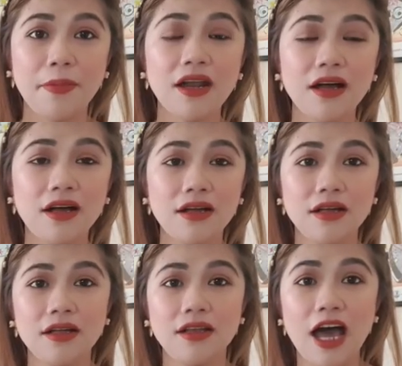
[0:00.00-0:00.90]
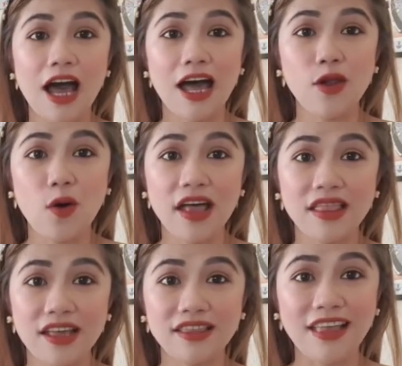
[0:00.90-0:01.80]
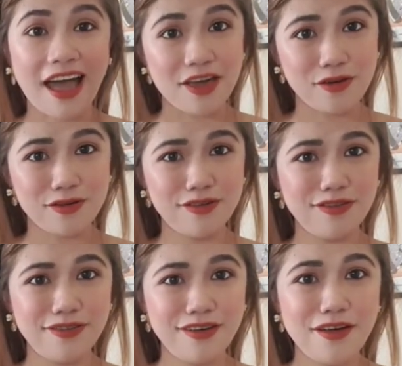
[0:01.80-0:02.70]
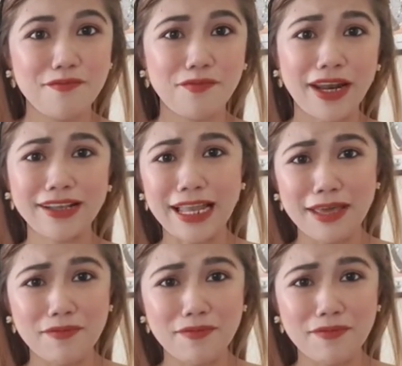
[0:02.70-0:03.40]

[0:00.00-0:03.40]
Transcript: parang nahahaluan din tayo. Parang